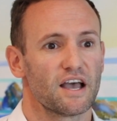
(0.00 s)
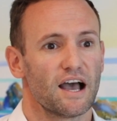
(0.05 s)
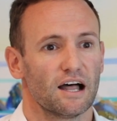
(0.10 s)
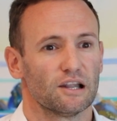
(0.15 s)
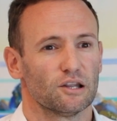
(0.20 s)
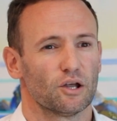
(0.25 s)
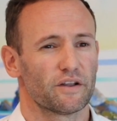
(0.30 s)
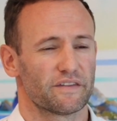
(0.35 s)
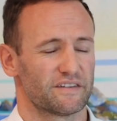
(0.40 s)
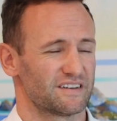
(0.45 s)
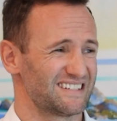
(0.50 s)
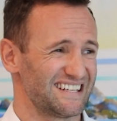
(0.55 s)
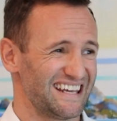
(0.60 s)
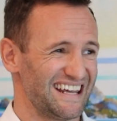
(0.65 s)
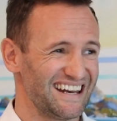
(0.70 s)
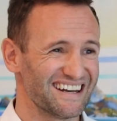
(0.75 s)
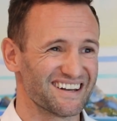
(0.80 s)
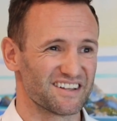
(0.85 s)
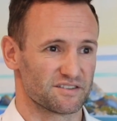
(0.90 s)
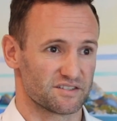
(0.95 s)
A lot of the
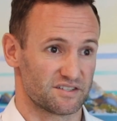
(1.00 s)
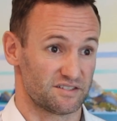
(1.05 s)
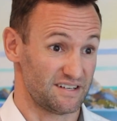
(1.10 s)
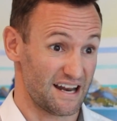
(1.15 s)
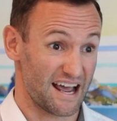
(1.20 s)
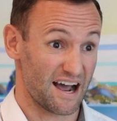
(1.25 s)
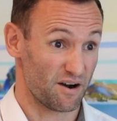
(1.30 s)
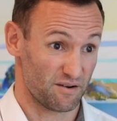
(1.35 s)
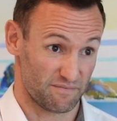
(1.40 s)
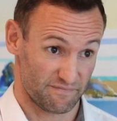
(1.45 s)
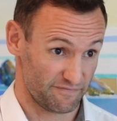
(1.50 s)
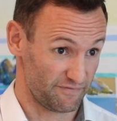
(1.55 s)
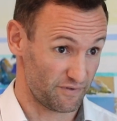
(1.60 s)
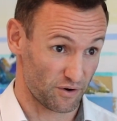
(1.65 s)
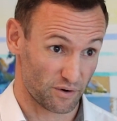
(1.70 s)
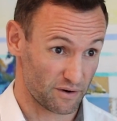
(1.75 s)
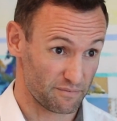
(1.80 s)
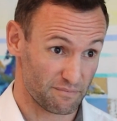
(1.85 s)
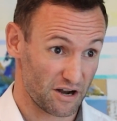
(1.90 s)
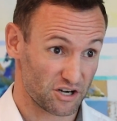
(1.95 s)
tenants now
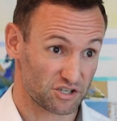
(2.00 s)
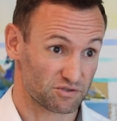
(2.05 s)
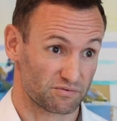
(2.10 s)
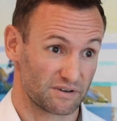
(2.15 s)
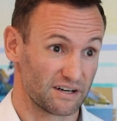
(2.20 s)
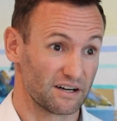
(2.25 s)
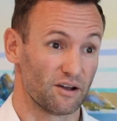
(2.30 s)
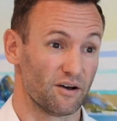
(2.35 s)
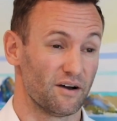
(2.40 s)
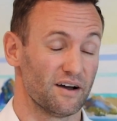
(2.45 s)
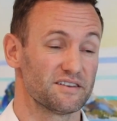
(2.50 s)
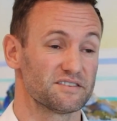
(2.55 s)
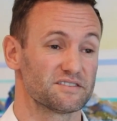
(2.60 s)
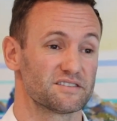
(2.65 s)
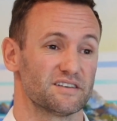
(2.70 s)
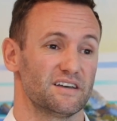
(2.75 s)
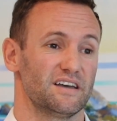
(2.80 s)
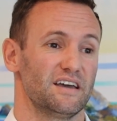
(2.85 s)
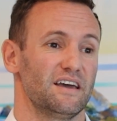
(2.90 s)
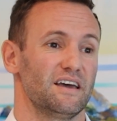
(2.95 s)
very much
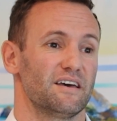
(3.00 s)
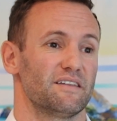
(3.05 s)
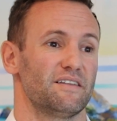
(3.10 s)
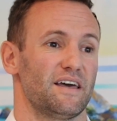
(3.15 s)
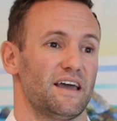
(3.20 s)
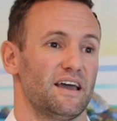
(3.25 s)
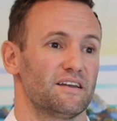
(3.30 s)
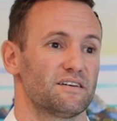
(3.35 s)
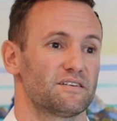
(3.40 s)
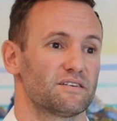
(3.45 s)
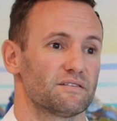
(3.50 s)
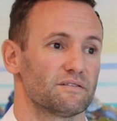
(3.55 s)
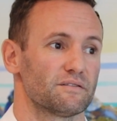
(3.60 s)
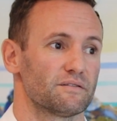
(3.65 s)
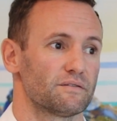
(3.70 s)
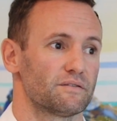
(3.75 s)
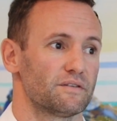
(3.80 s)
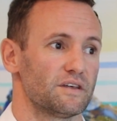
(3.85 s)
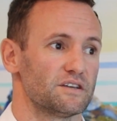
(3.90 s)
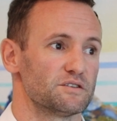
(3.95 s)
realise that
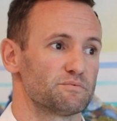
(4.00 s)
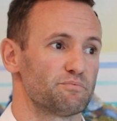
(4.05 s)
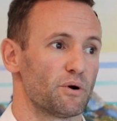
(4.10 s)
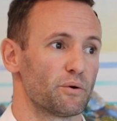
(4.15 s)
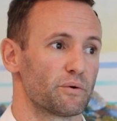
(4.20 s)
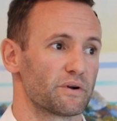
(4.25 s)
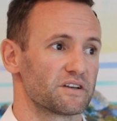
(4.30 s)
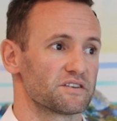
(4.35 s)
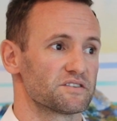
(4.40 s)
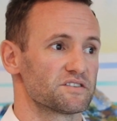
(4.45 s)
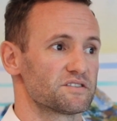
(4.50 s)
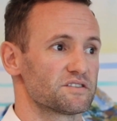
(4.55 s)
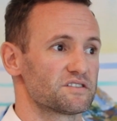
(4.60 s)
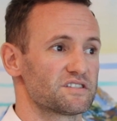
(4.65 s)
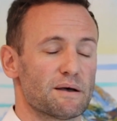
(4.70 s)
these buildings,